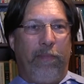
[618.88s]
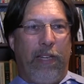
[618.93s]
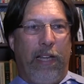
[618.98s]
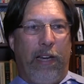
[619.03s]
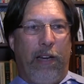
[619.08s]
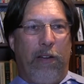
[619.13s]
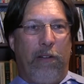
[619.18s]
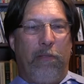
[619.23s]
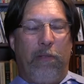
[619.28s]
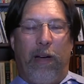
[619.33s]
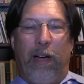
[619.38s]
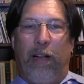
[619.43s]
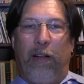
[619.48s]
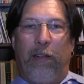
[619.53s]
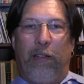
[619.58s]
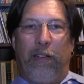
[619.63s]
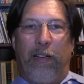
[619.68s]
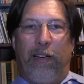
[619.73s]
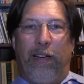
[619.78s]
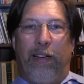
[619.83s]
you know,
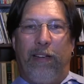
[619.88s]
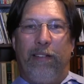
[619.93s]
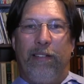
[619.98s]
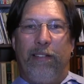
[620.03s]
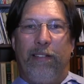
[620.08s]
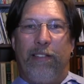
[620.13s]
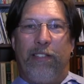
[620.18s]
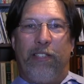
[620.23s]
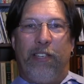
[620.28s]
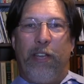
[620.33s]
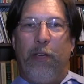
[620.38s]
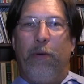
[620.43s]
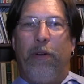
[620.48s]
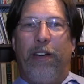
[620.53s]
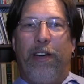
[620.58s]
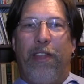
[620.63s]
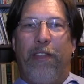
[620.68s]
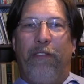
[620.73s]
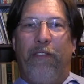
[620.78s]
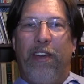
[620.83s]
I'll see you in
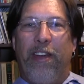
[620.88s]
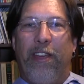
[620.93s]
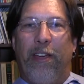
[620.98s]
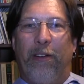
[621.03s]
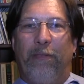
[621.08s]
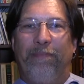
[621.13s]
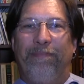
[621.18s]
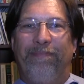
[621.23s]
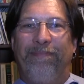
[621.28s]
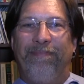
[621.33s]
another video.